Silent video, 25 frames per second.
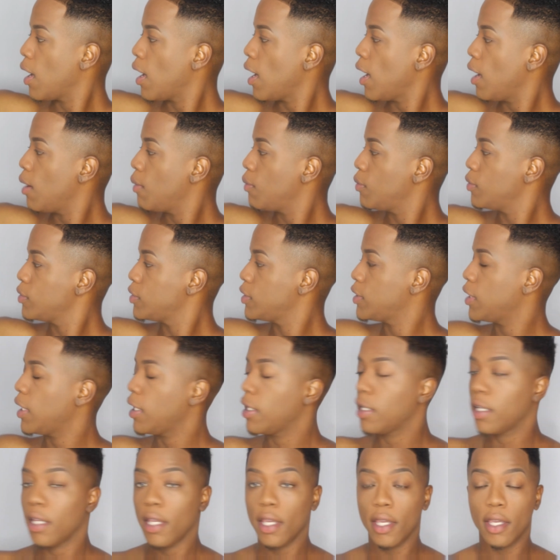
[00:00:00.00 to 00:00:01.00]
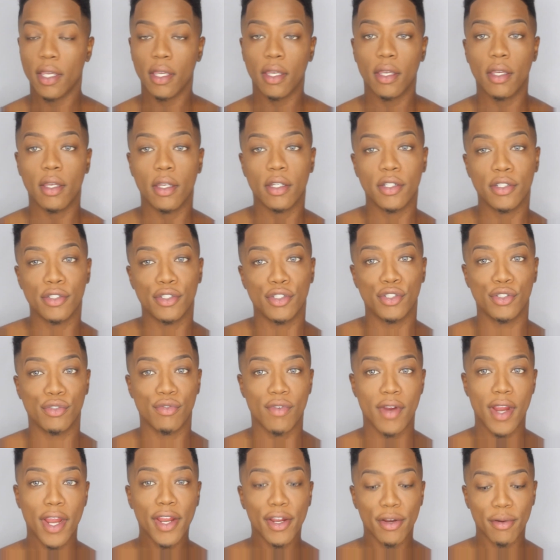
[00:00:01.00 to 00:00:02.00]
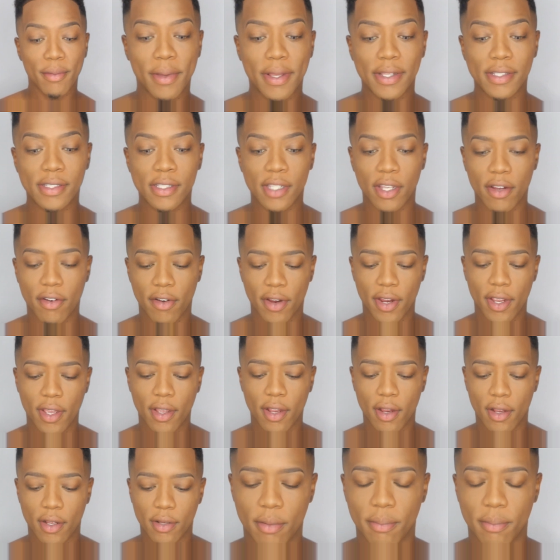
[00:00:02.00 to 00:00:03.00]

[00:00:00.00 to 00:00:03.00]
I will take a drier mascara